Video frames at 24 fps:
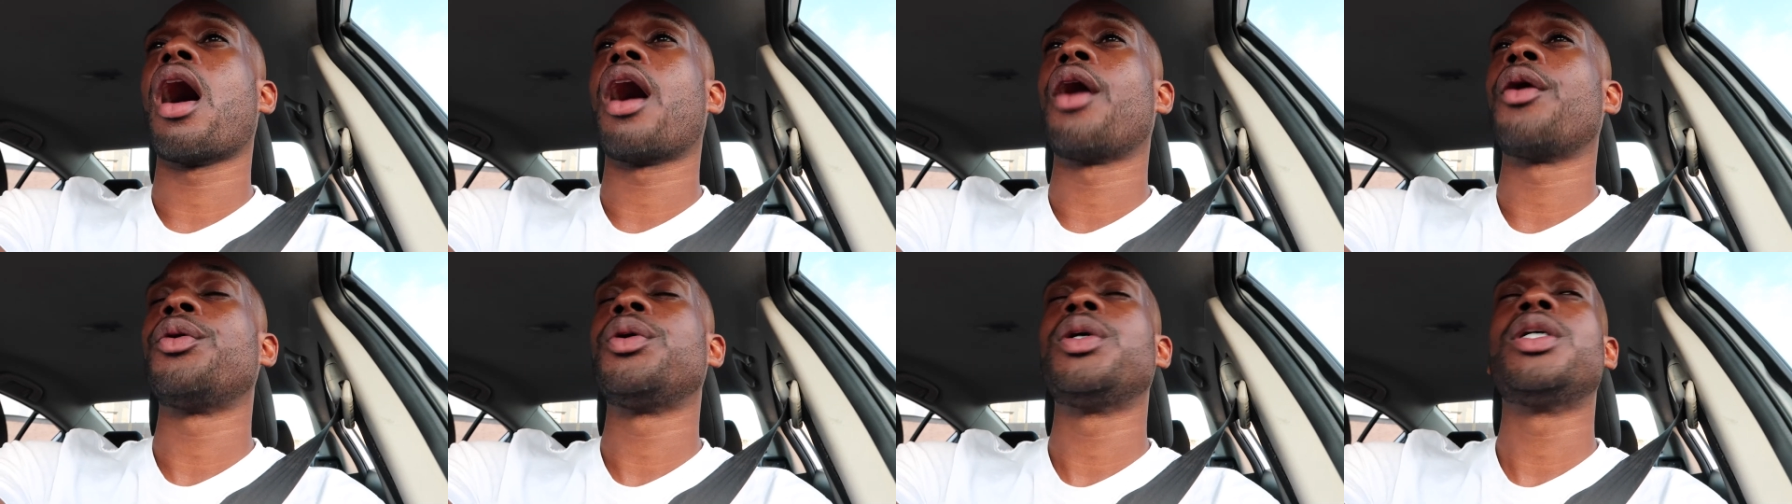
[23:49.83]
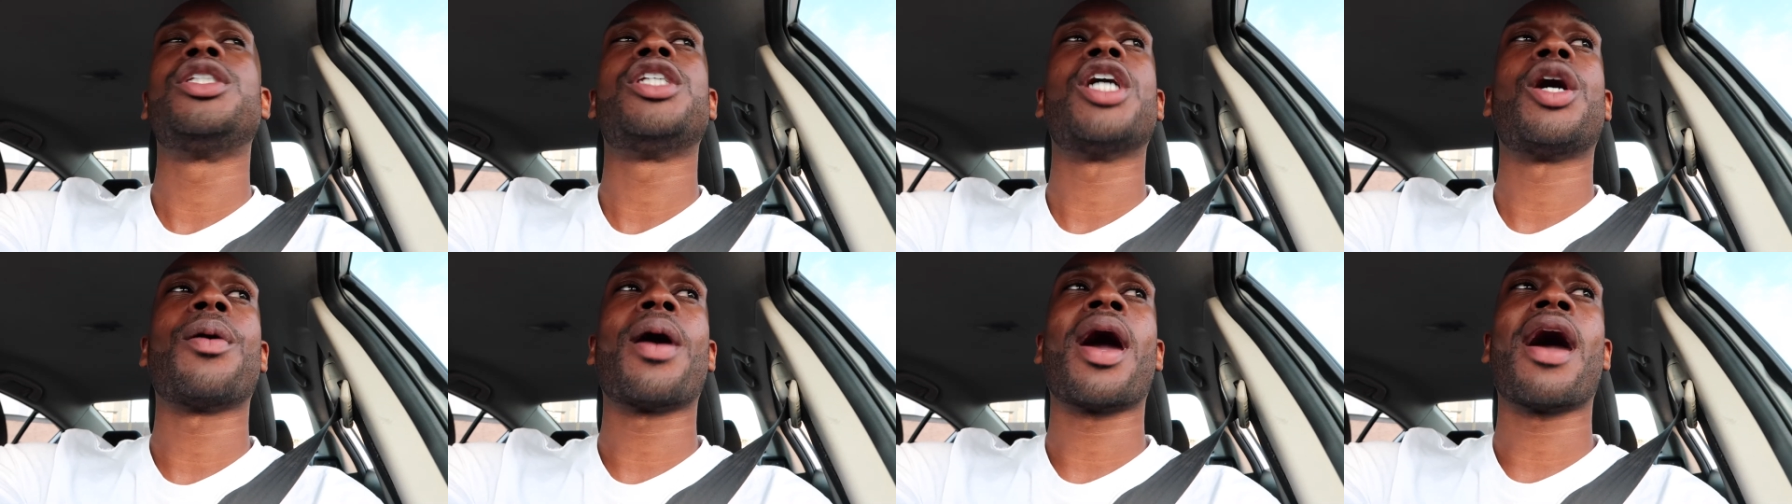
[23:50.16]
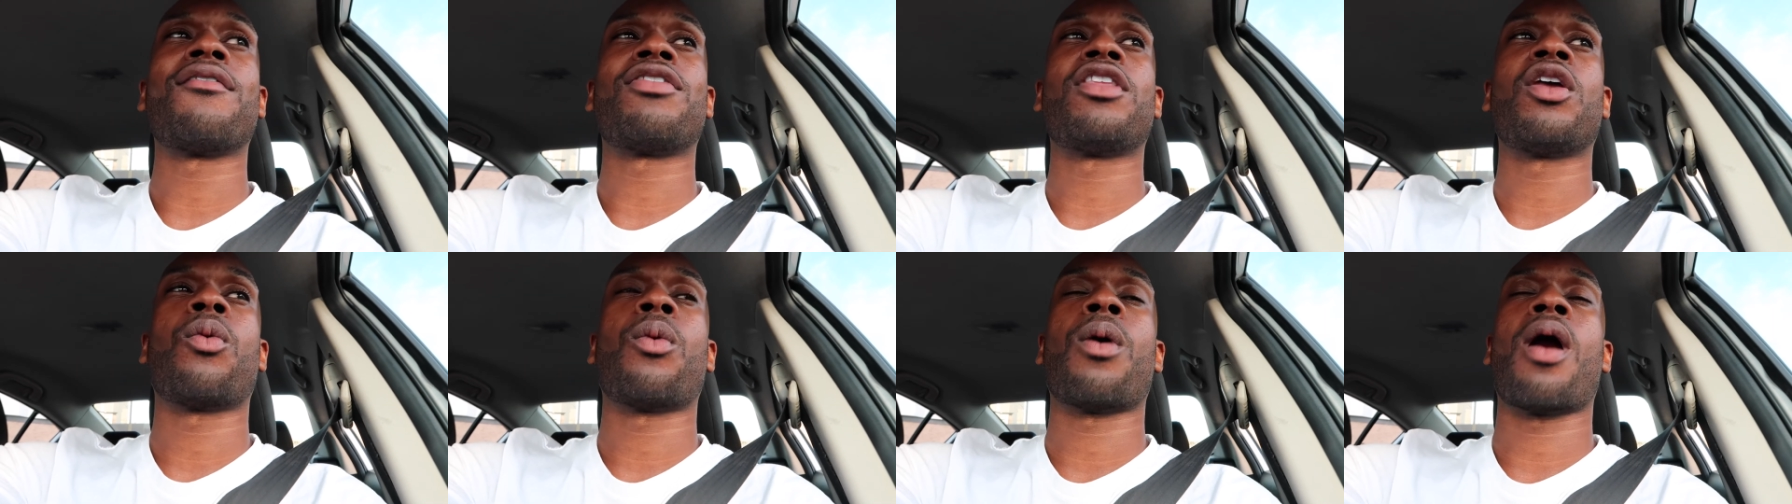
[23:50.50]
we don't
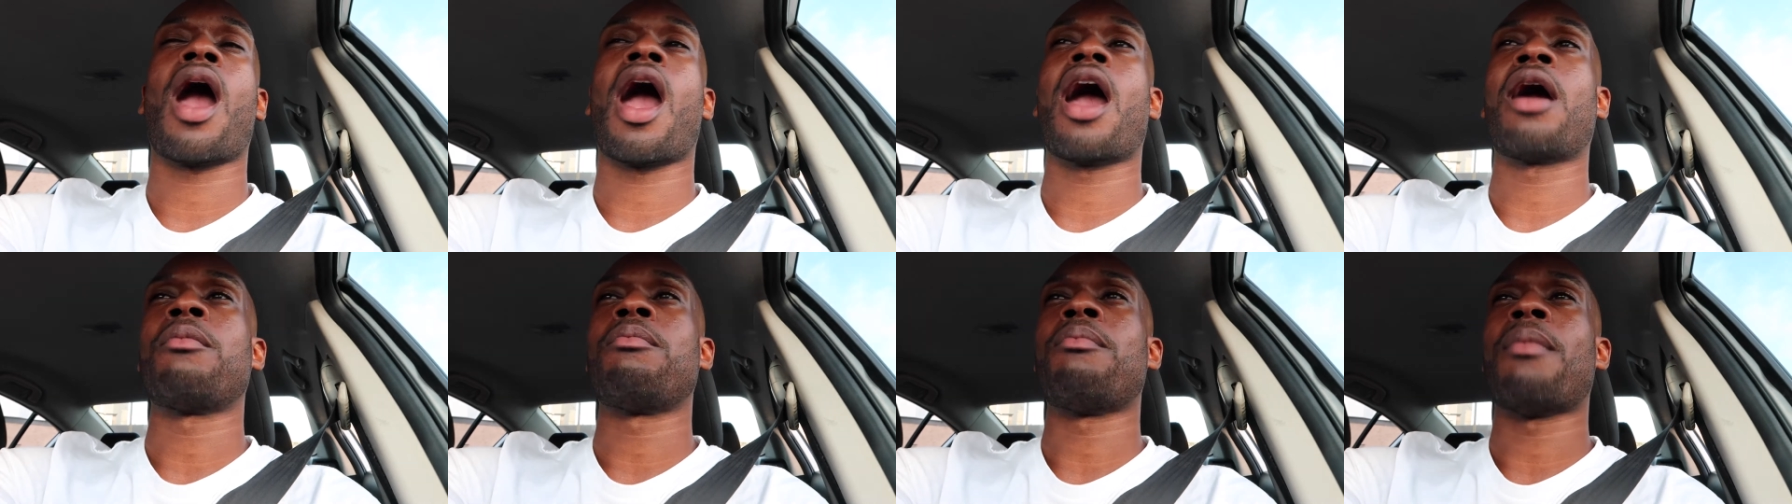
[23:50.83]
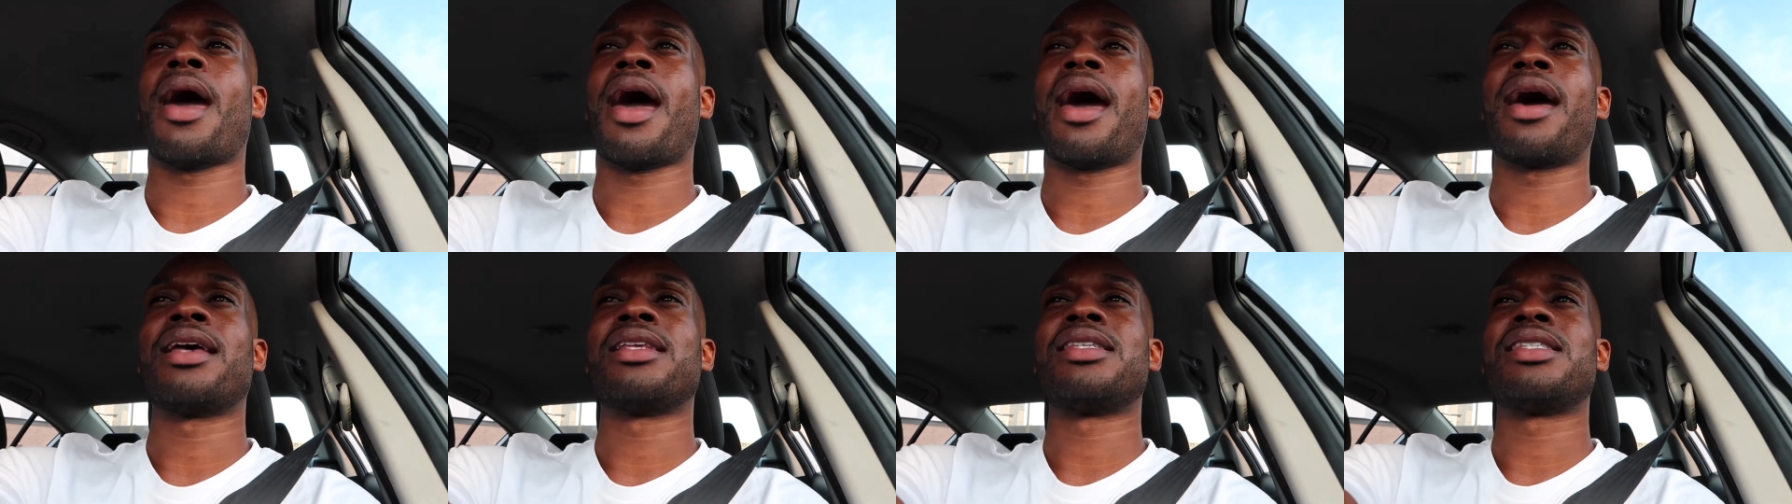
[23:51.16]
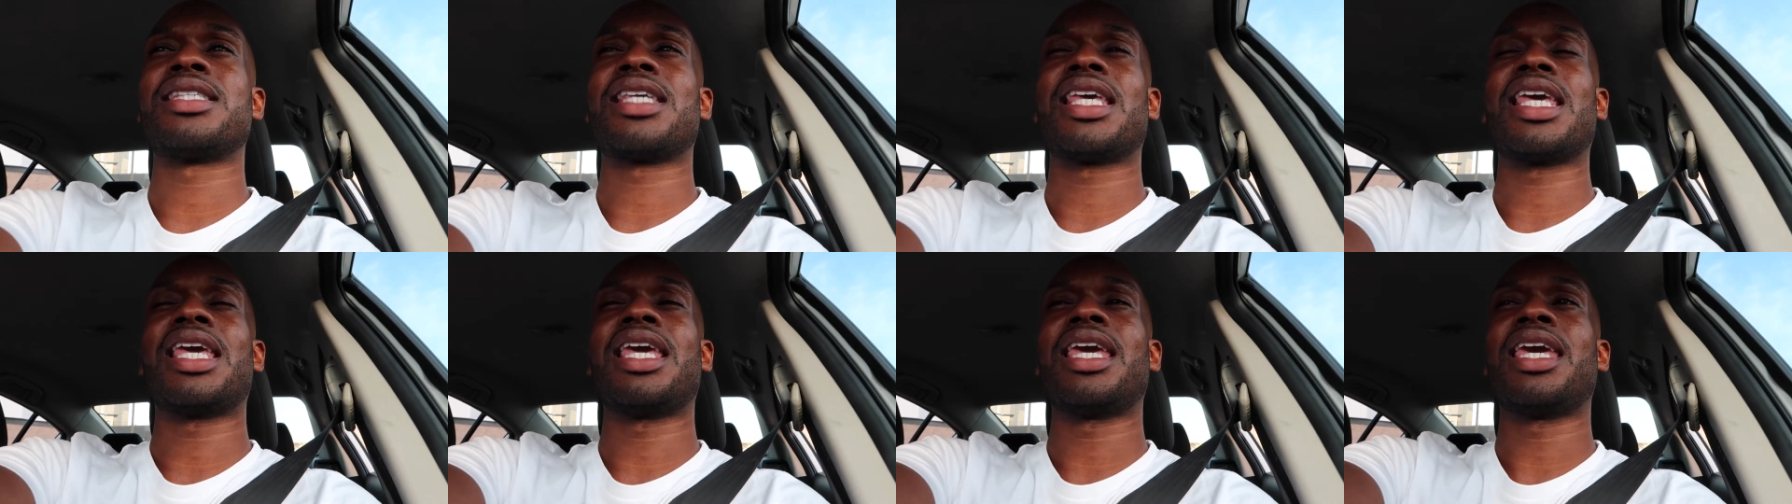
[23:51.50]
have to wear our mask